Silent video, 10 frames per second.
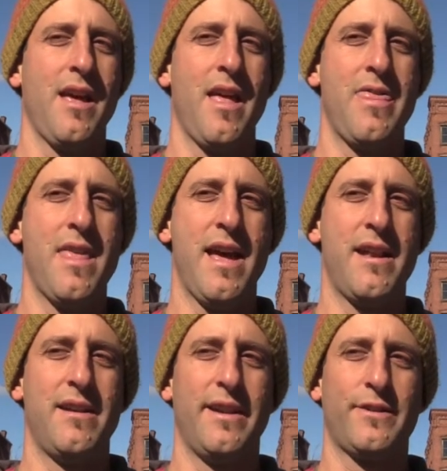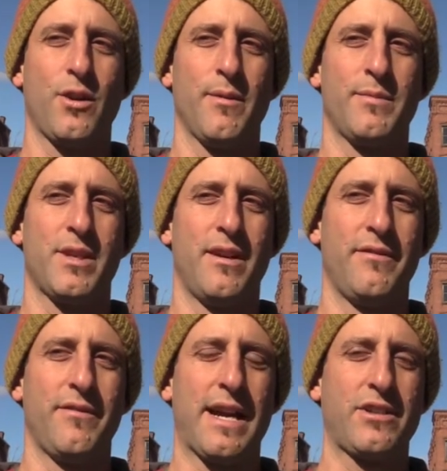And then in terms
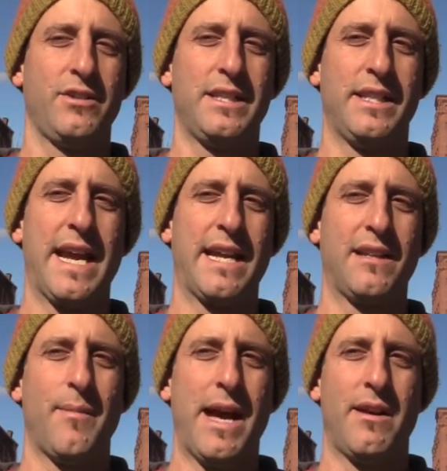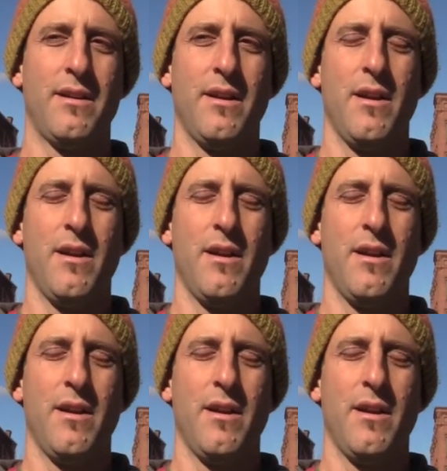of actually laying them out,